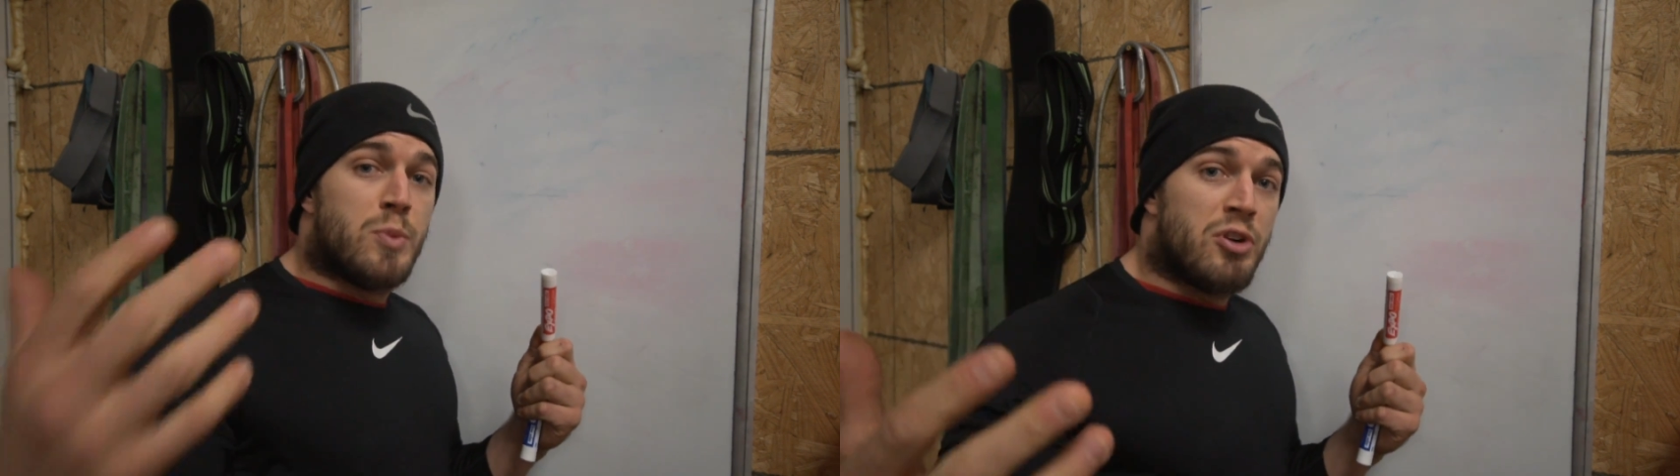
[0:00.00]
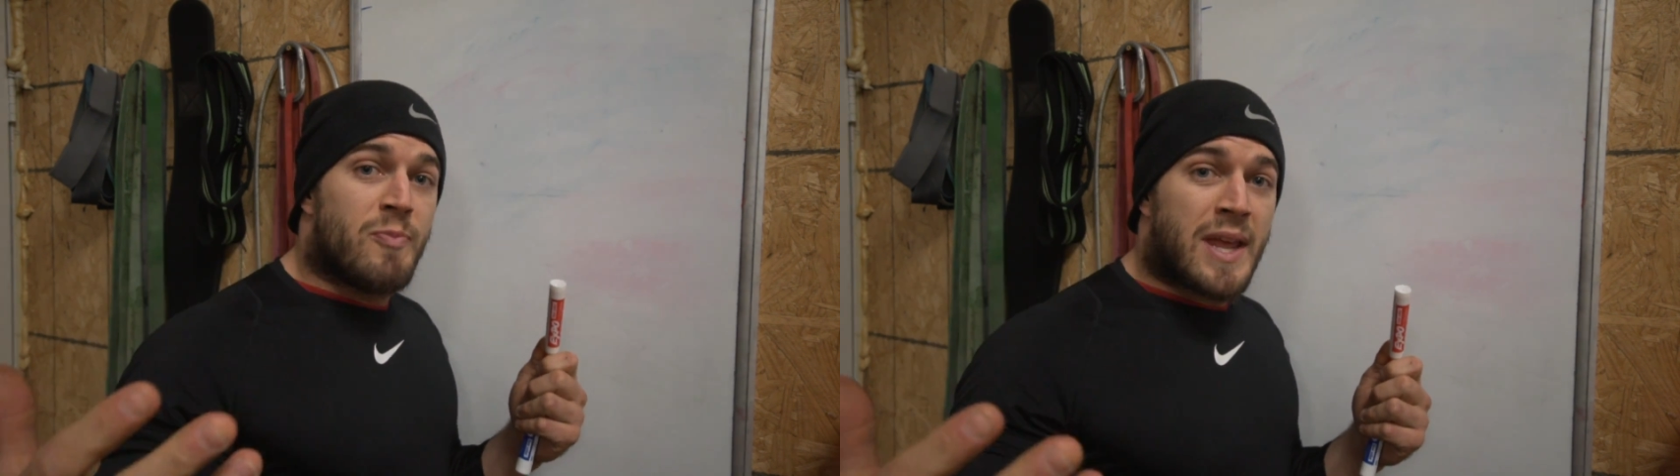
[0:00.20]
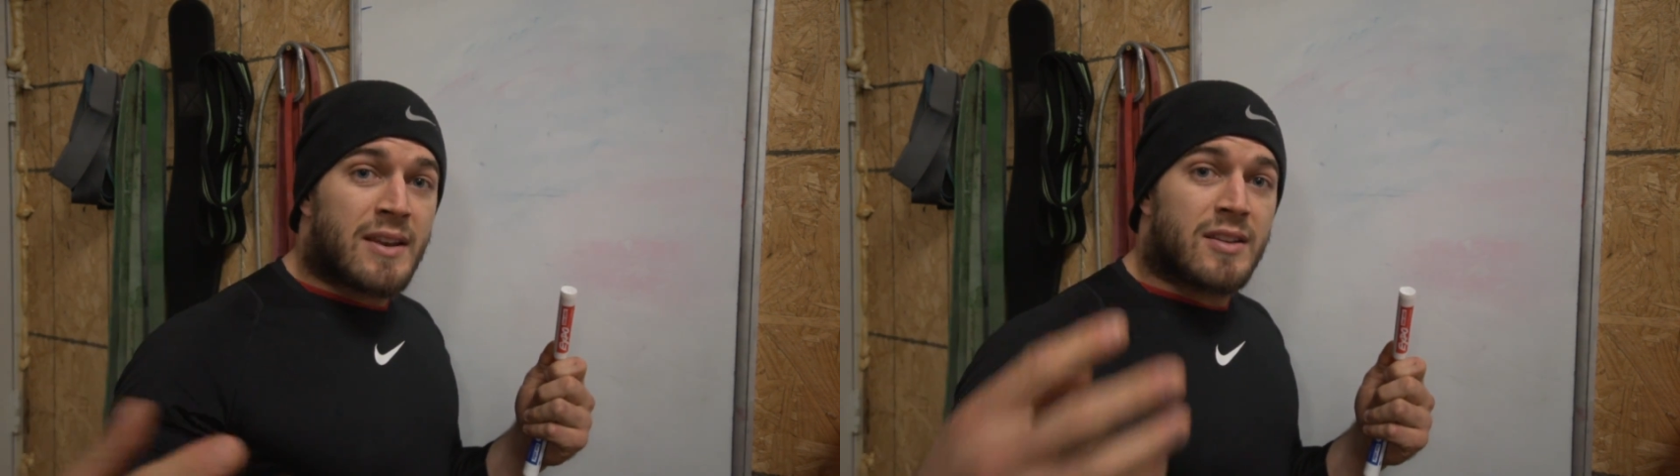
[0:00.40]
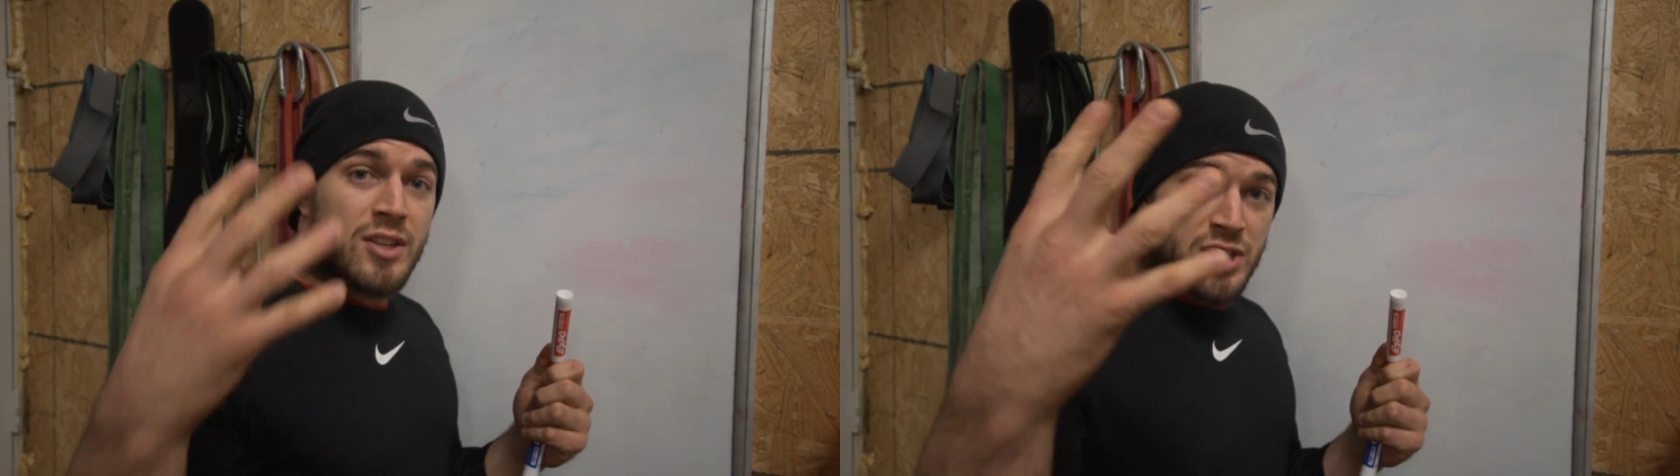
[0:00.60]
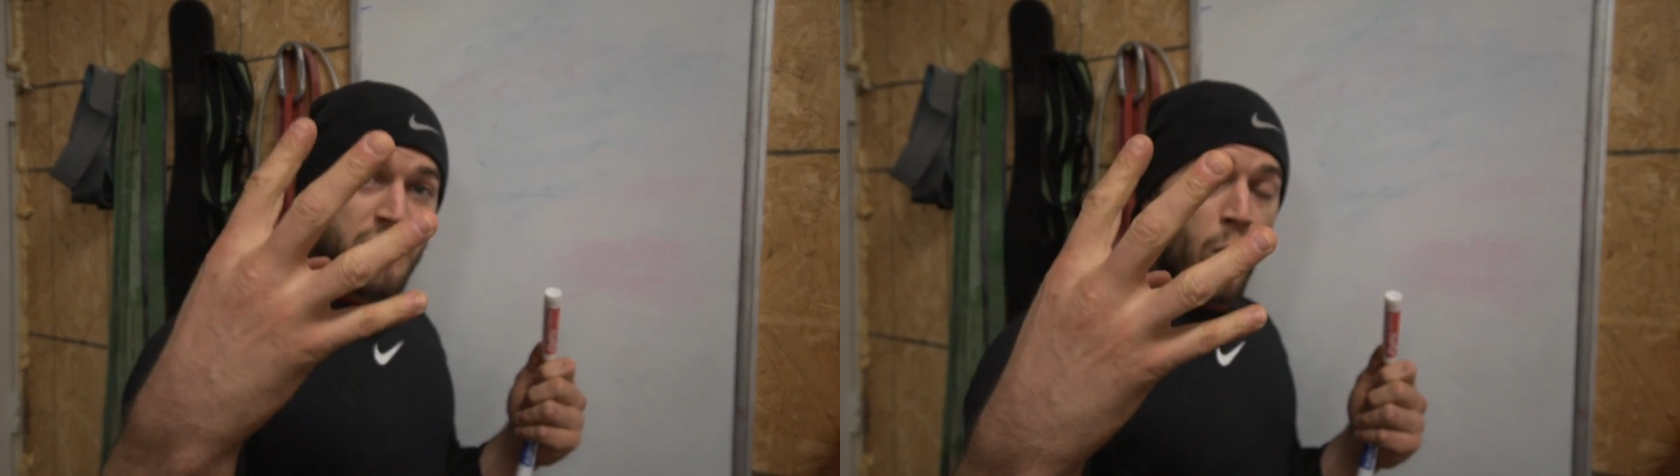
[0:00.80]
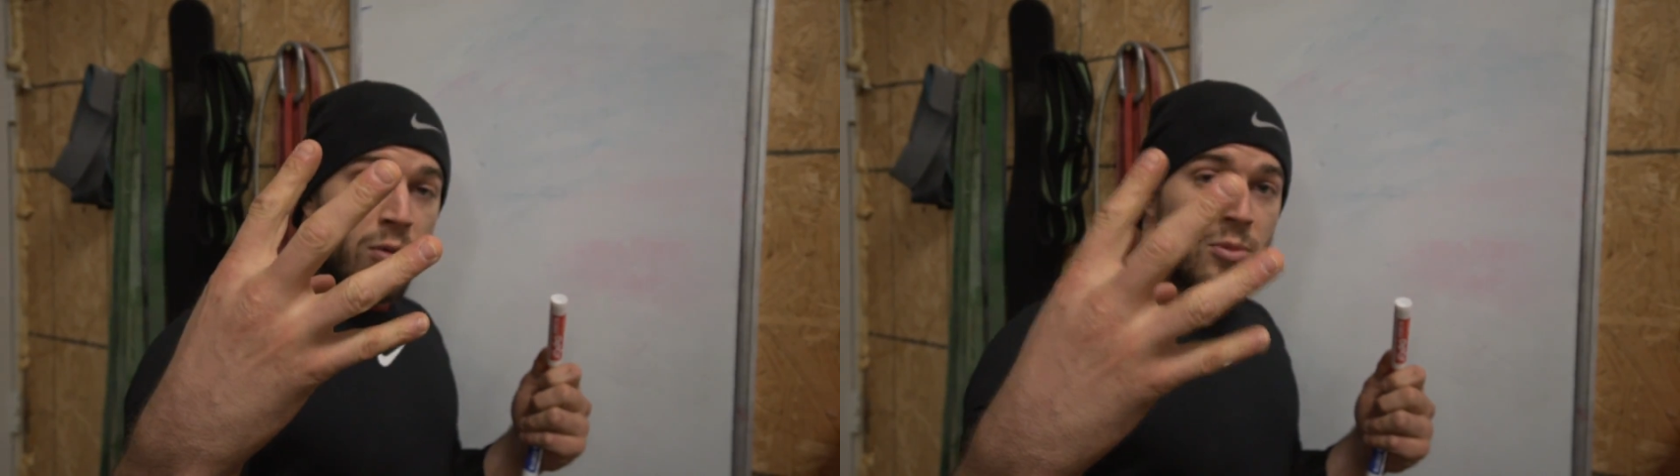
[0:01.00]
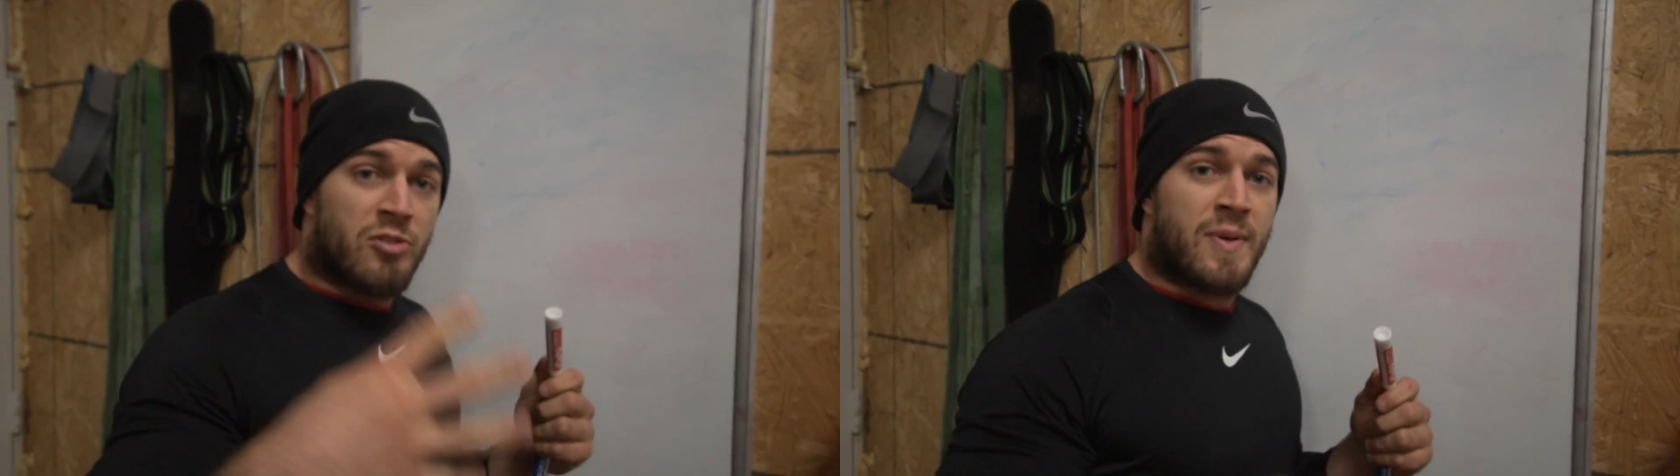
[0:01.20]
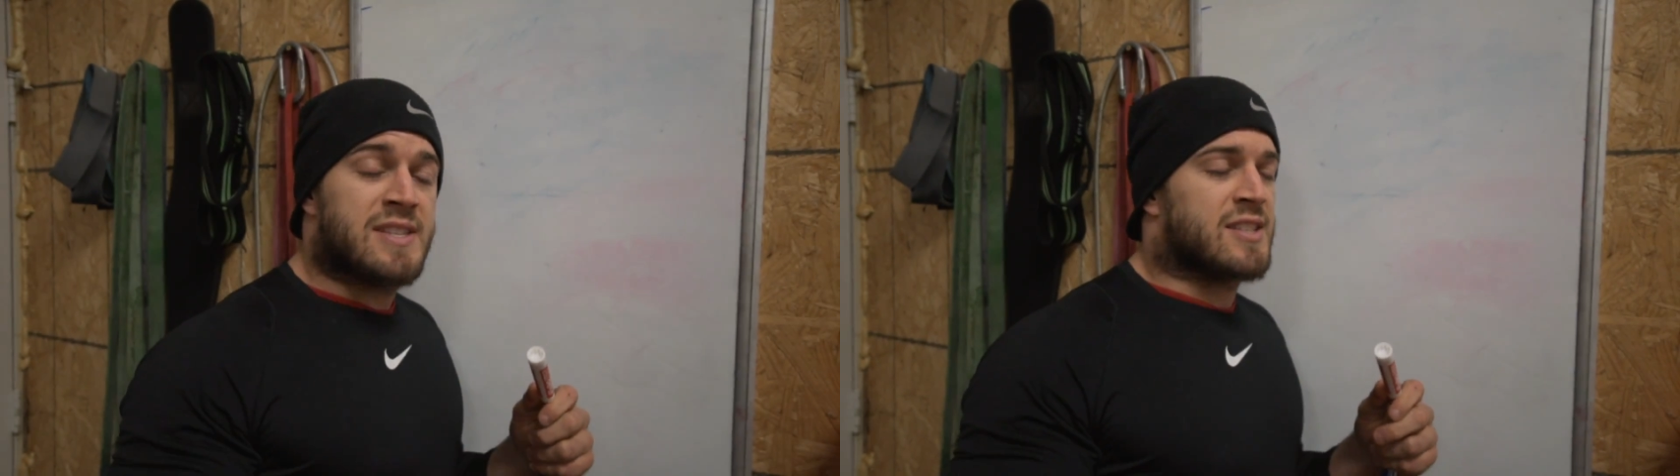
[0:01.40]
movement. There's four
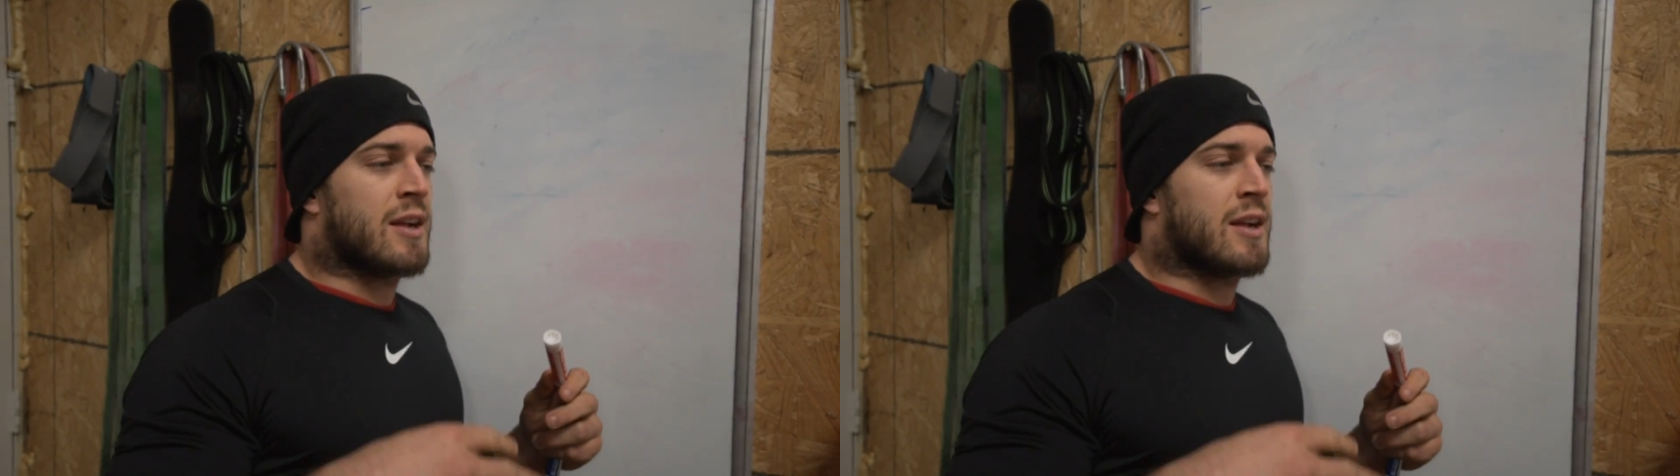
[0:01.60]
movements.